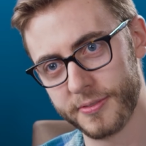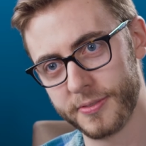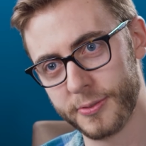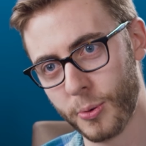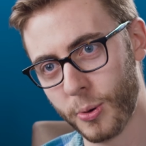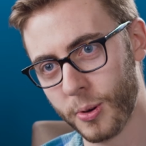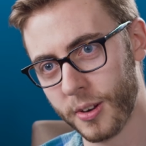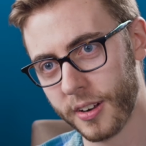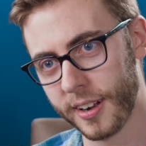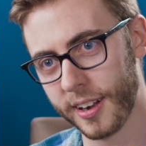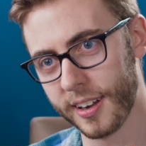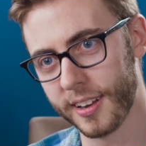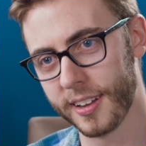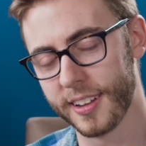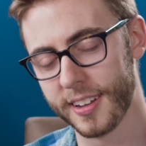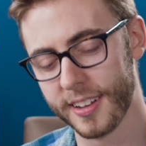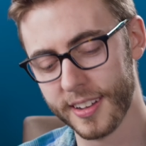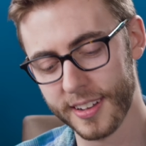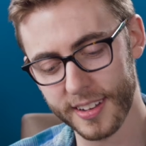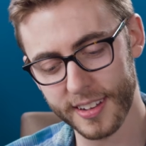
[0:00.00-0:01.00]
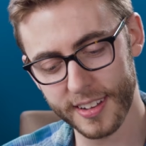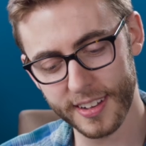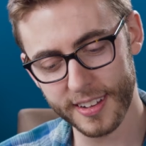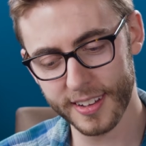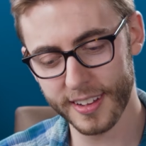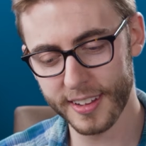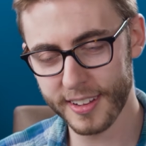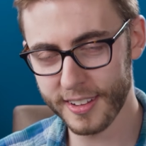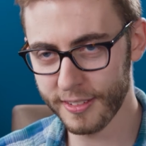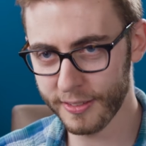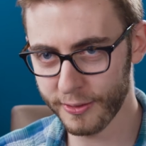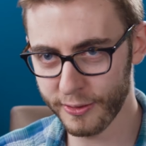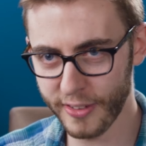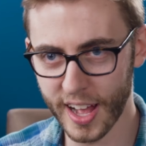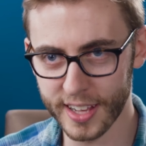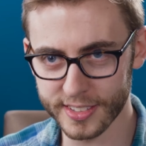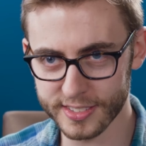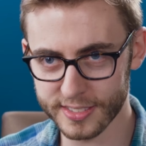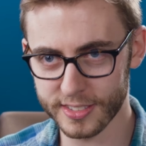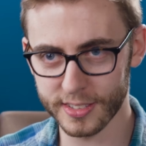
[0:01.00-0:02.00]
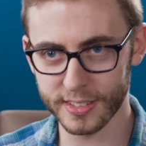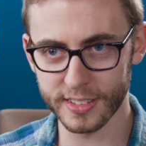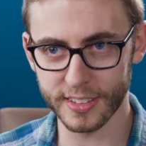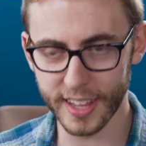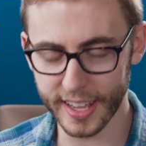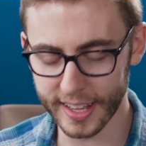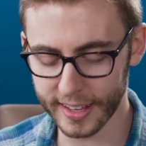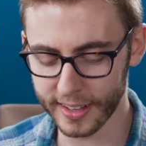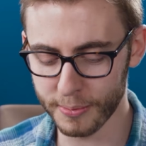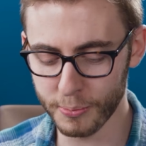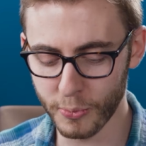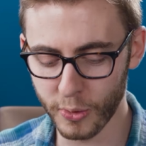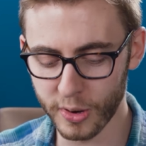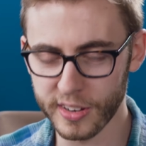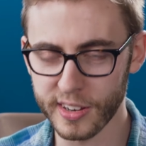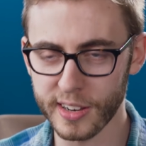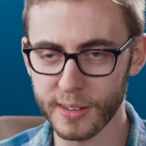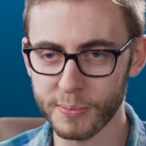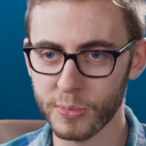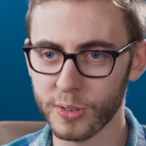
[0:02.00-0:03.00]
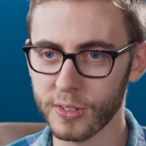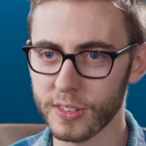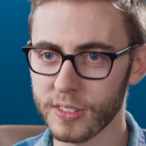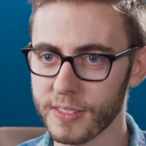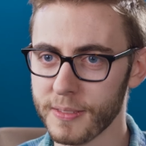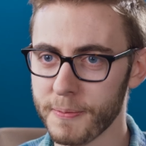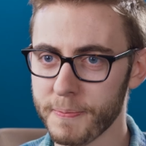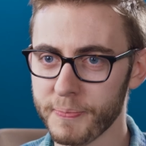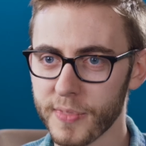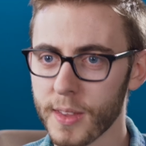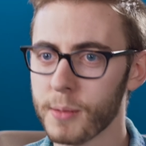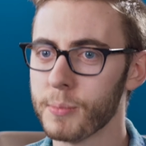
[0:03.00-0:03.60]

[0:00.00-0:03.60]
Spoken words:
for faster, like more nimble